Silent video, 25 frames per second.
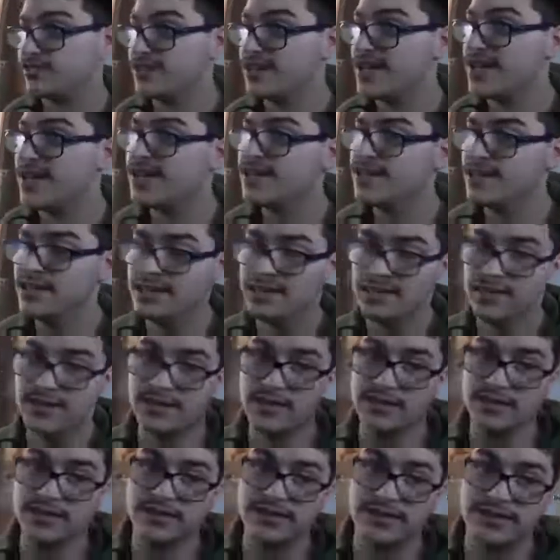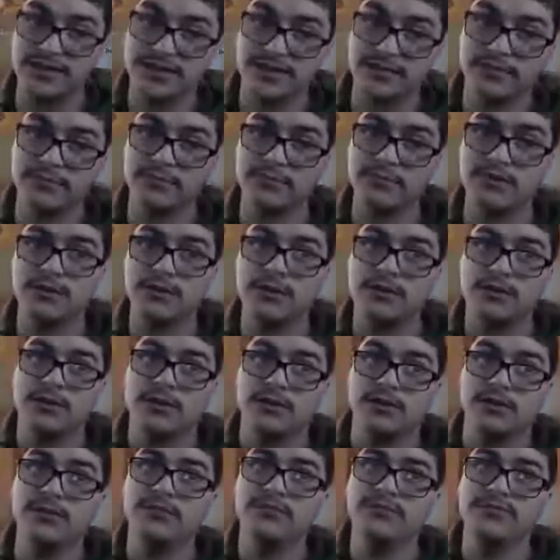that, and
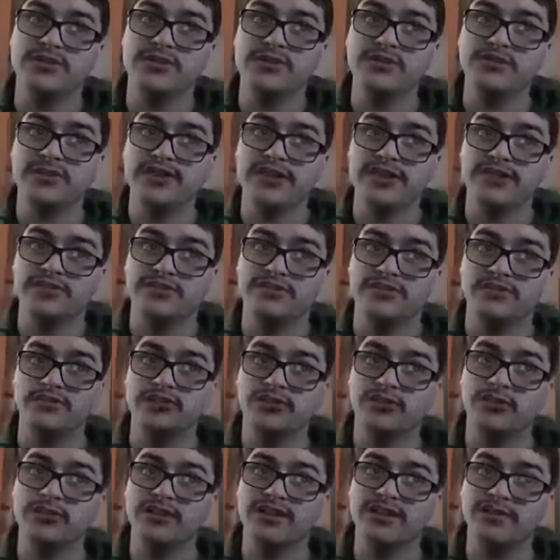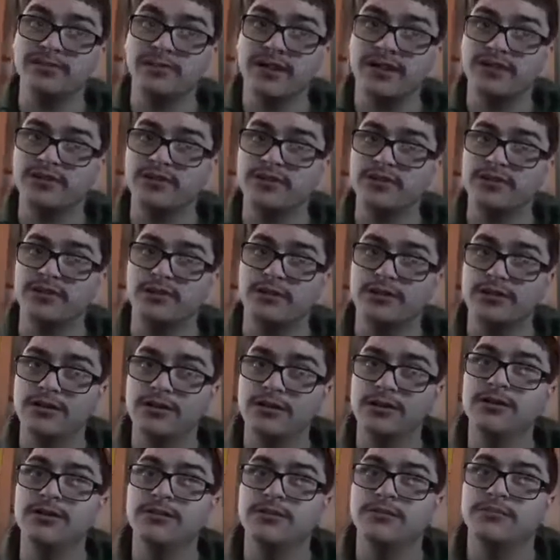hopefully you guys enjoyed my little
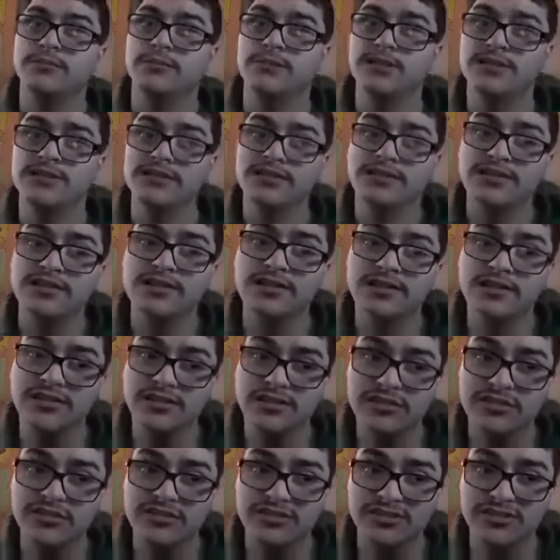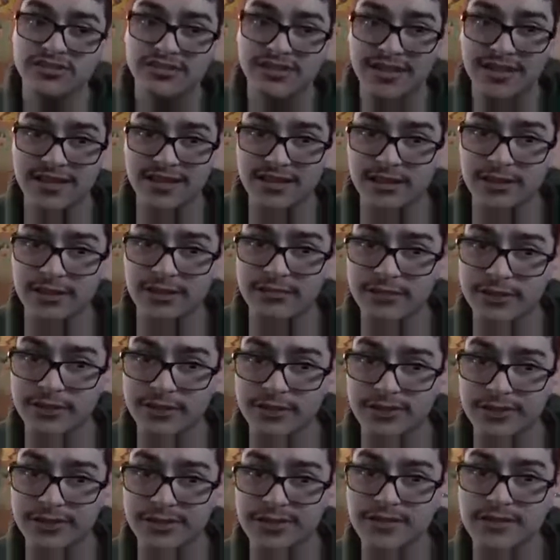art montage thing going
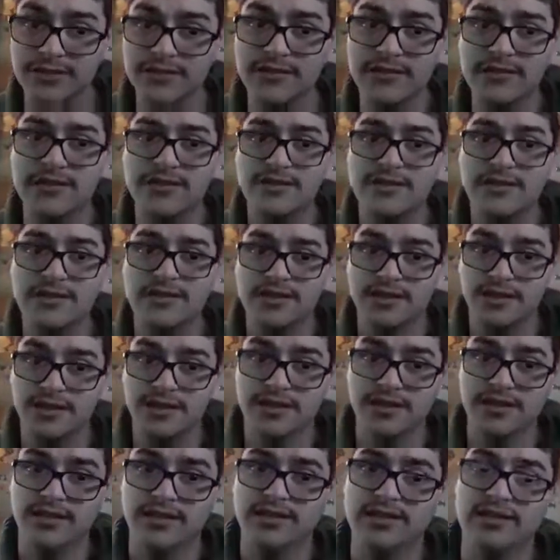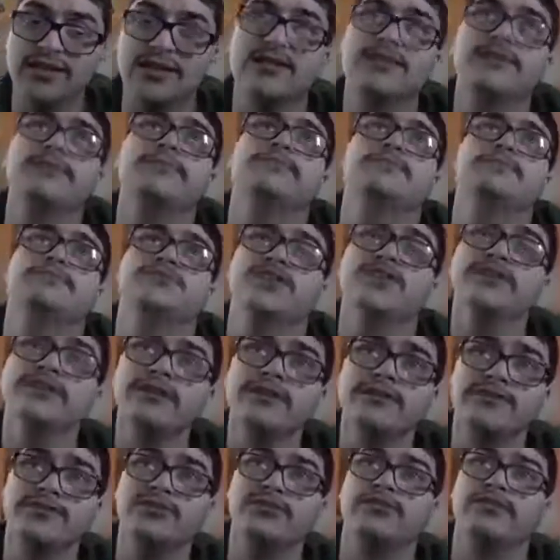on. And
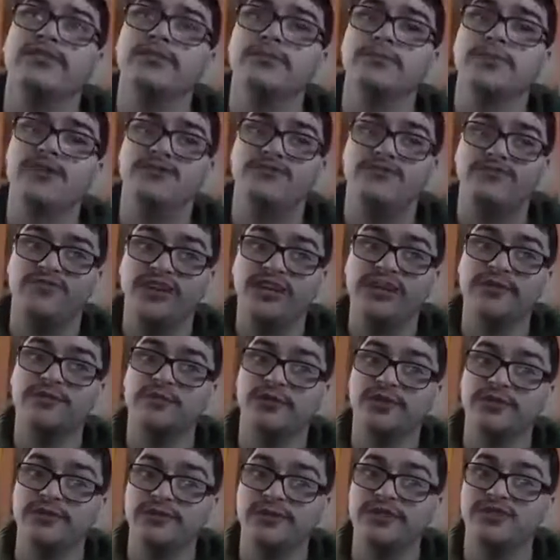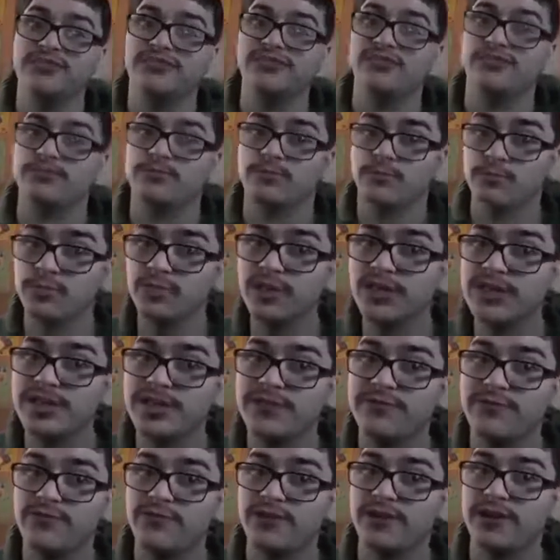sorry if you hear my fan blowing, it's just
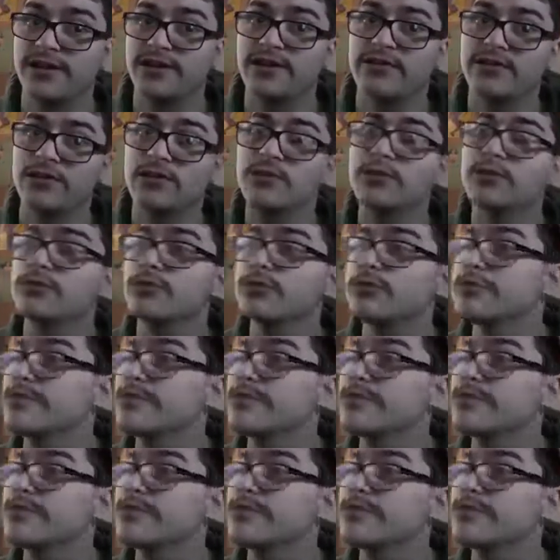really freaking cold.